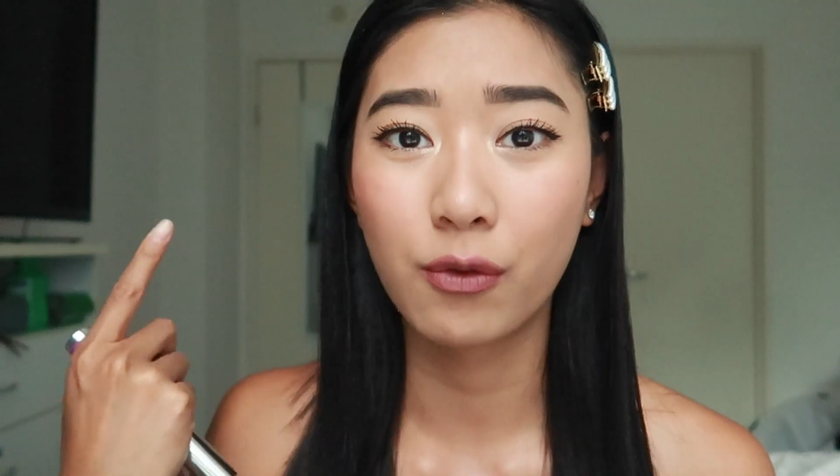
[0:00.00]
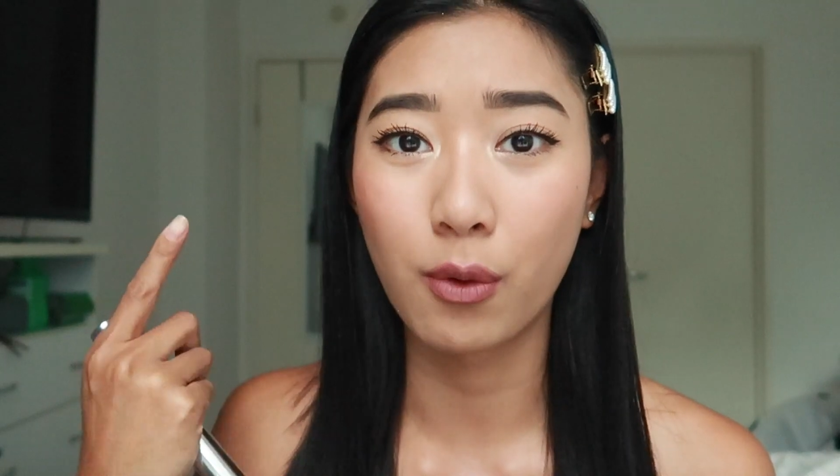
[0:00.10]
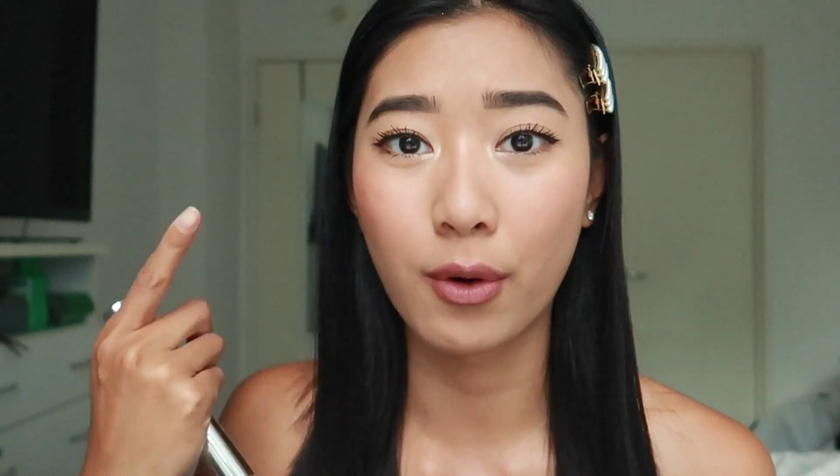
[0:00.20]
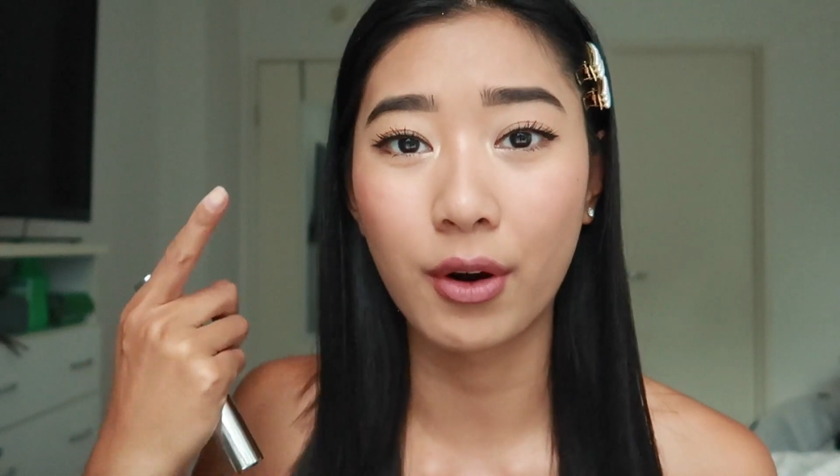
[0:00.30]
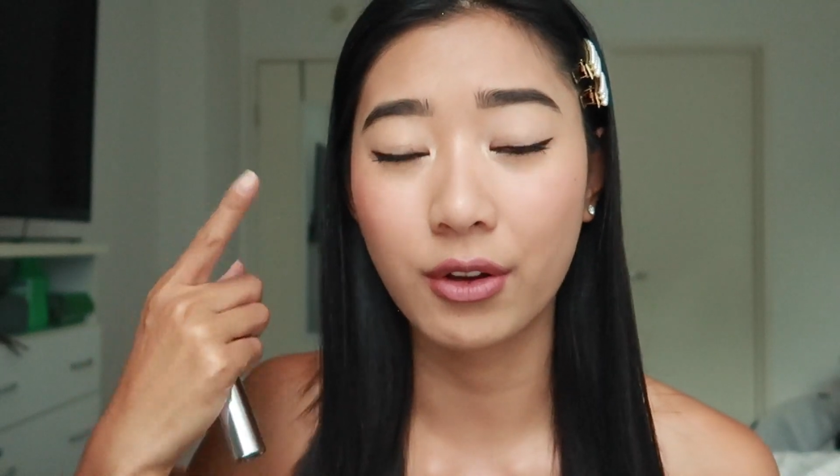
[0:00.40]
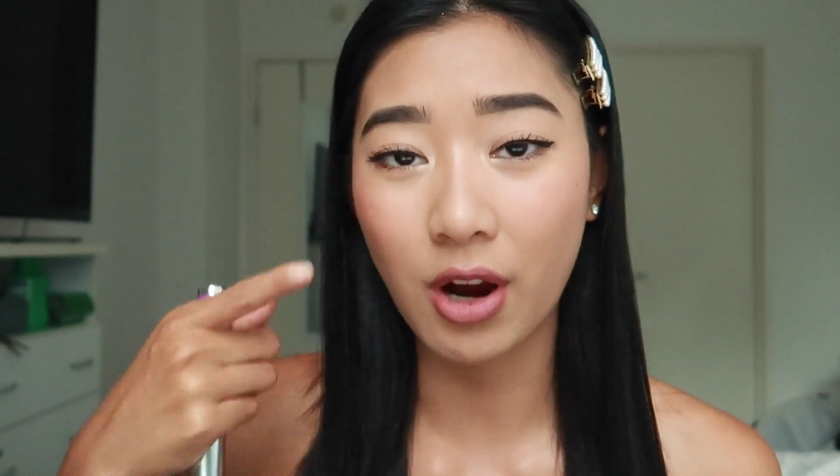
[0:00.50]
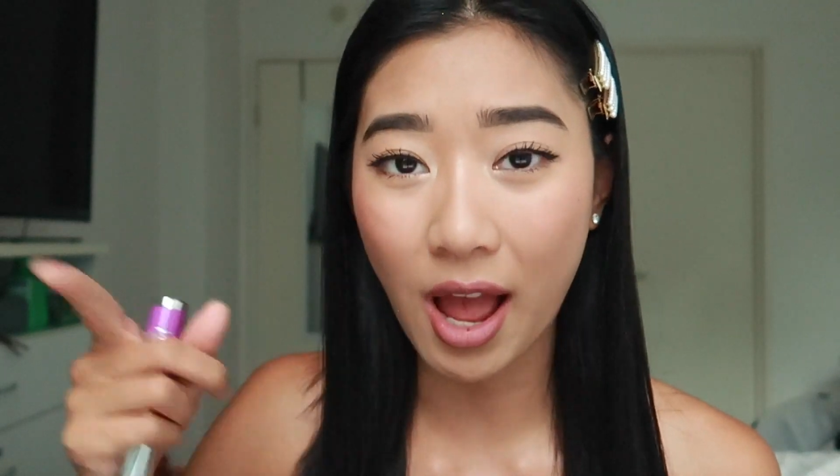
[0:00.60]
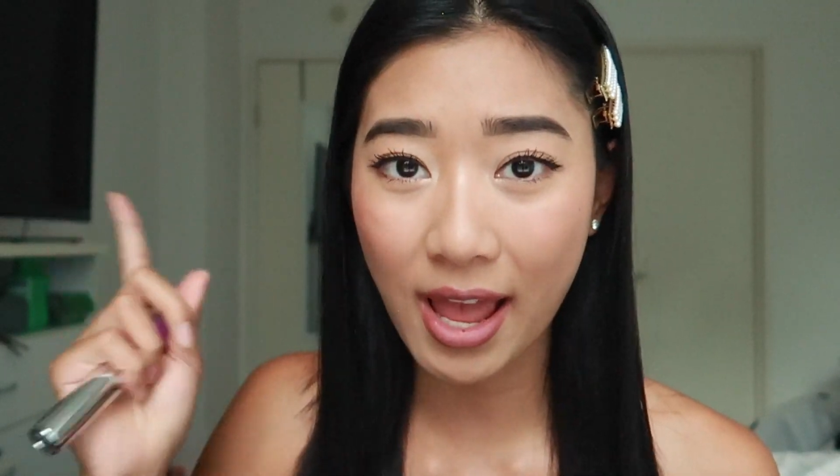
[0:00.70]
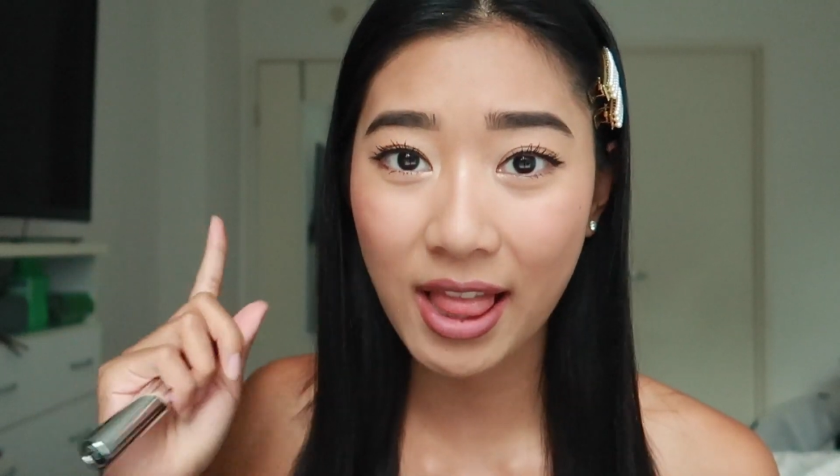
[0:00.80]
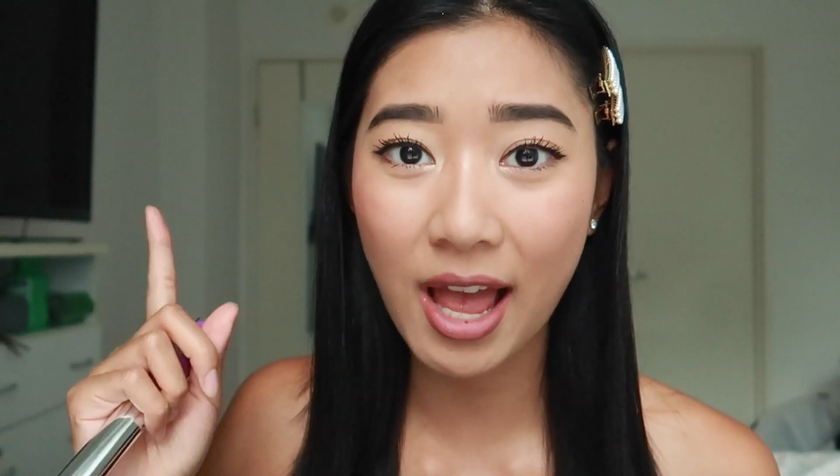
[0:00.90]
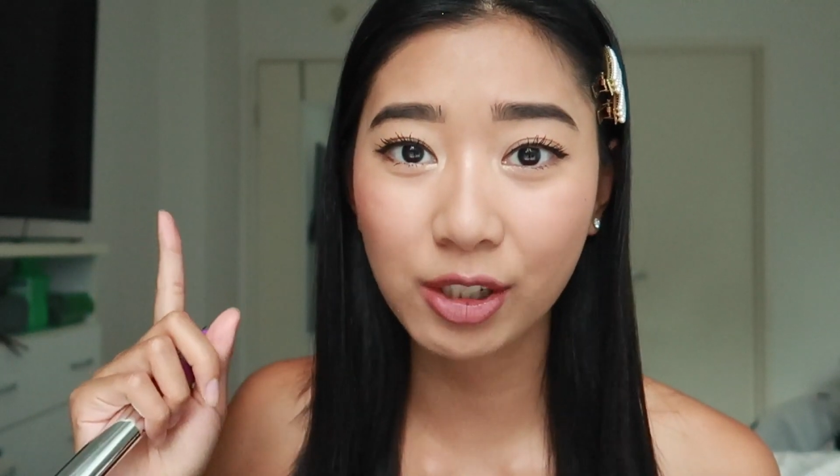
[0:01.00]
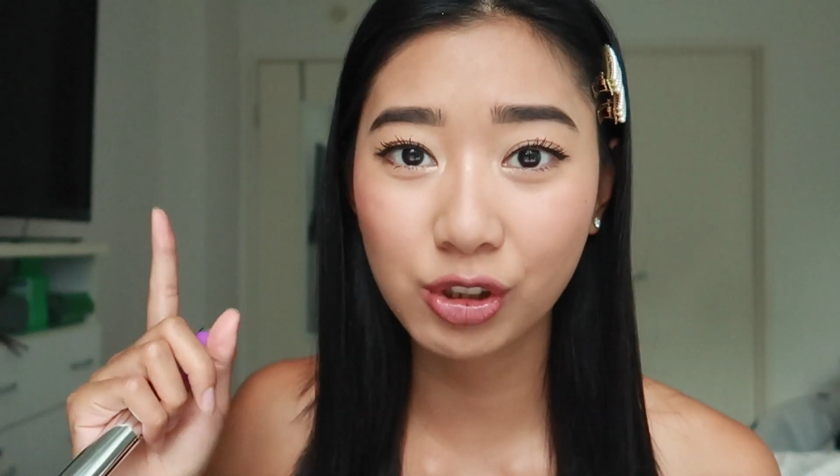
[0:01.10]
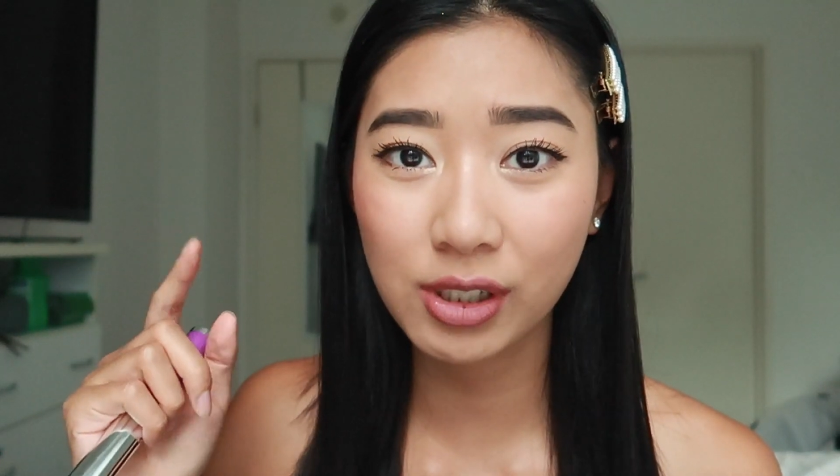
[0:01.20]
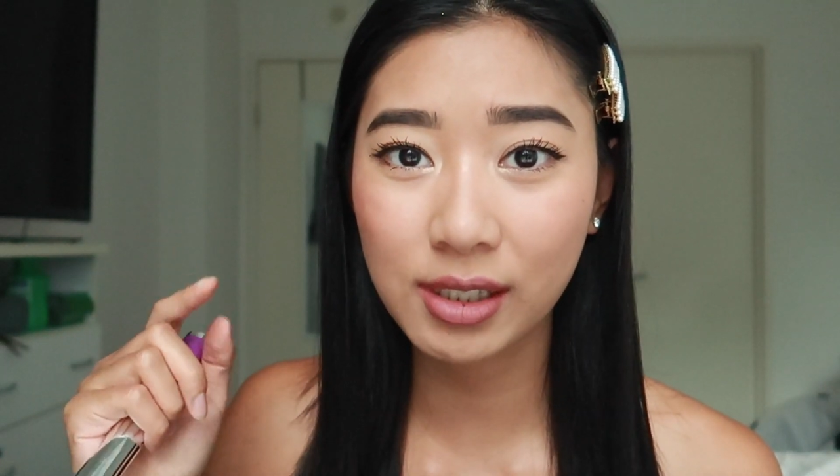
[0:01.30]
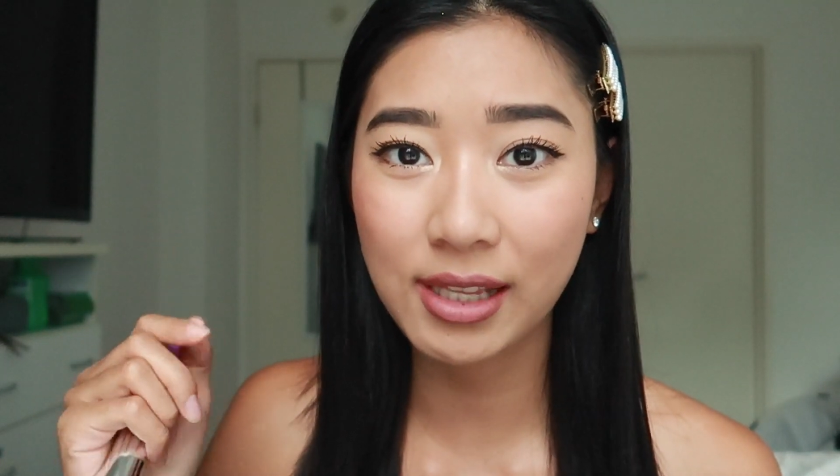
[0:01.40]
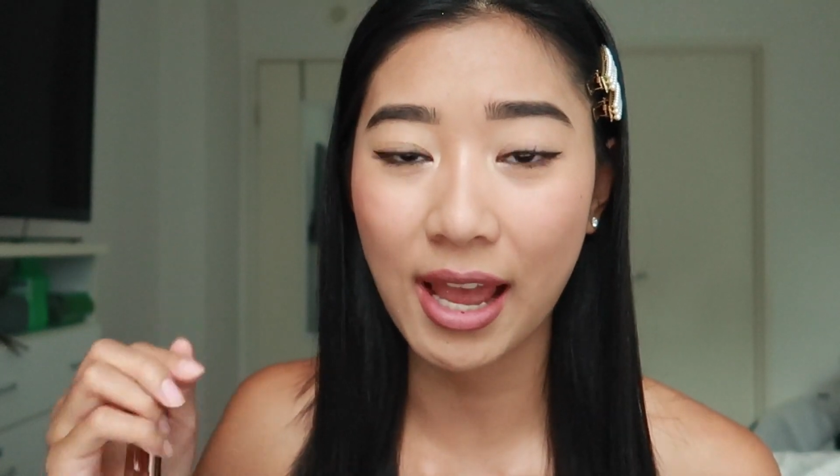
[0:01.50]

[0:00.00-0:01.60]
for your eyelashes,